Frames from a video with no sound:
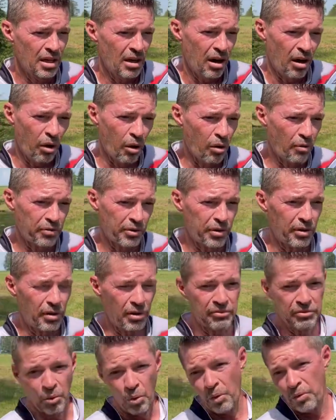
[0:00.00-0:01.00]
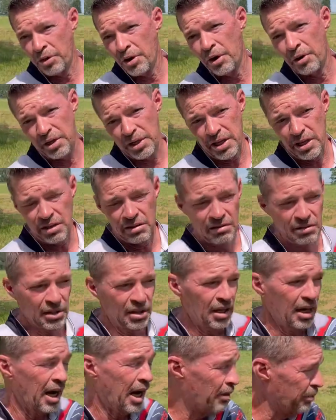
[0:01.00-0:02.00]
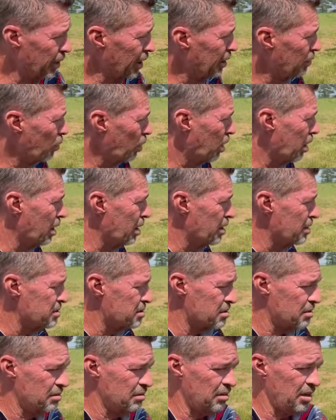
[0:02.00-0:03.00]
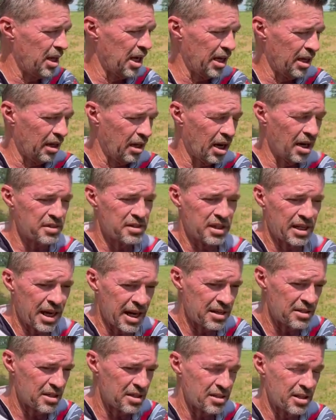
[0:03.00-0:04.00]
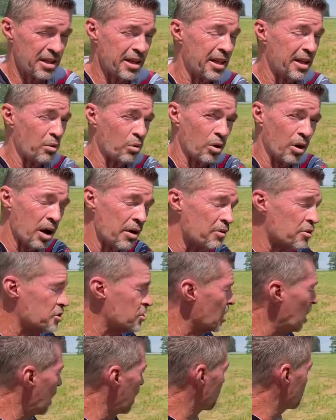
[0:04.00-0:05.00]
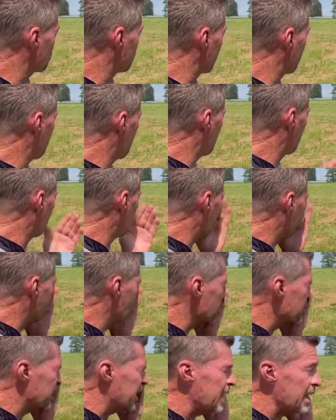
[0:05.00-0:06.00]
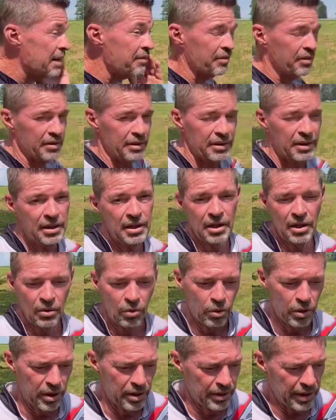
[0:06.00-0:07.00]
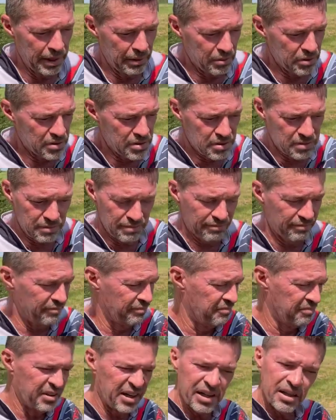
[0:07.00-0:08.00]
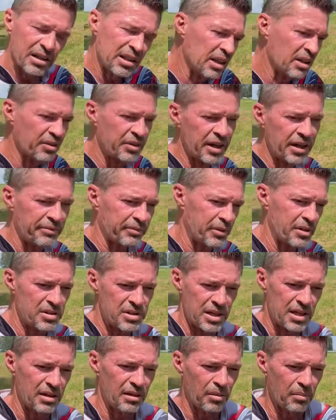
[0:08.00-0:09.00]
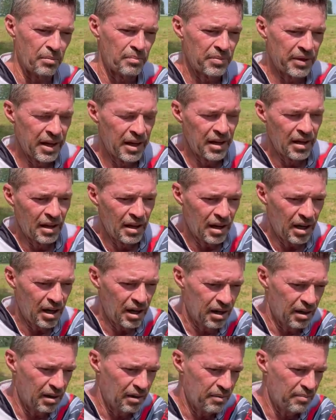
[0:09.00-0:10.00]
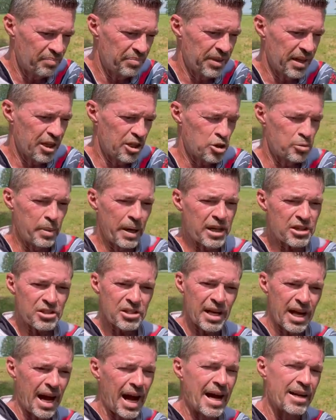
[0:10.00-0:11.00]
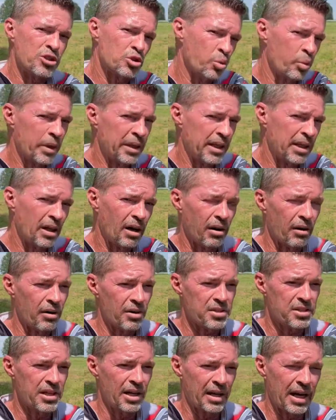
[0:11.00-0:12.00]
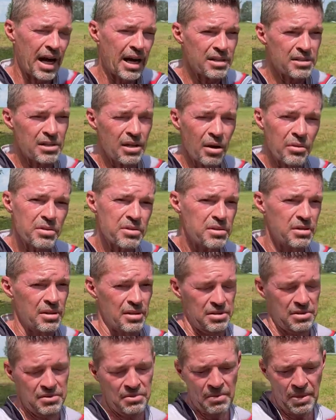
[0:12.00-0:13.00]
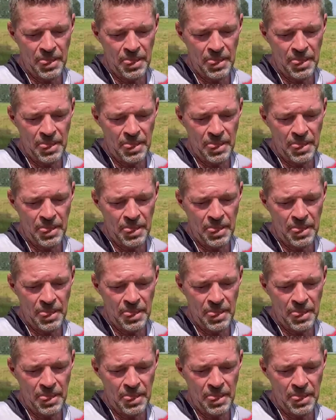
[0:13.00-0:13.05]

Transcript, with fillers: over a 430. I really was in a lots of cases. And then there were other shots where they were almost even, where there was very little difference in them, um, especially at 20 yards. Now guys, notice this.